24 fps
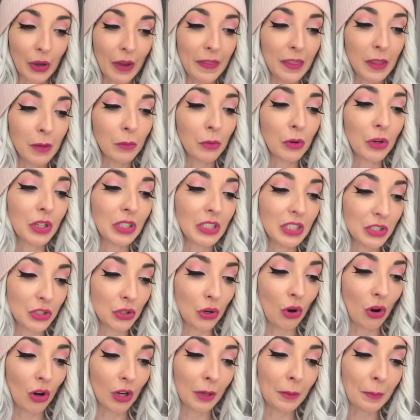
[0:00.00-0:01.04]
and then we're going to
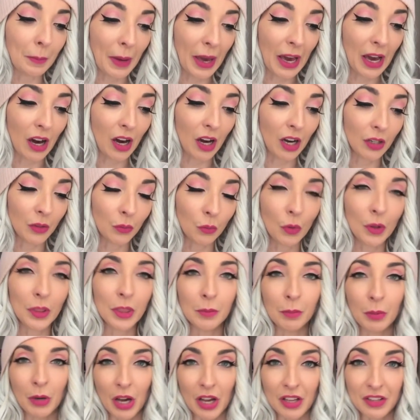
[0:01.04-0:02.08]
talk about what
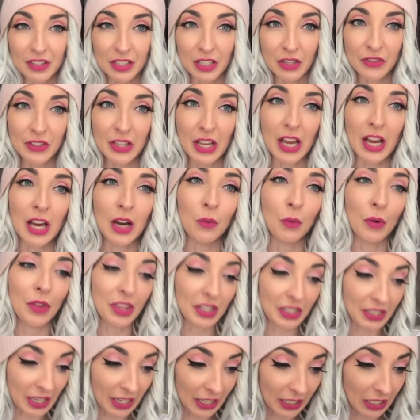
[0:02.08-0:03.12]
the positives are, what
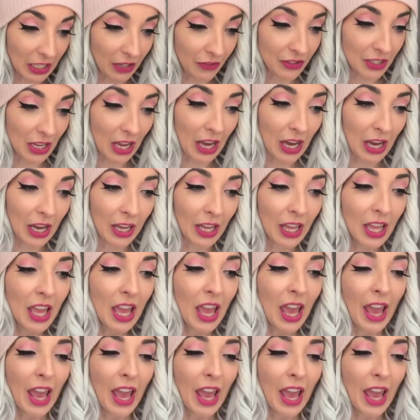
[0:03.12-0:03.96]
the negatives are,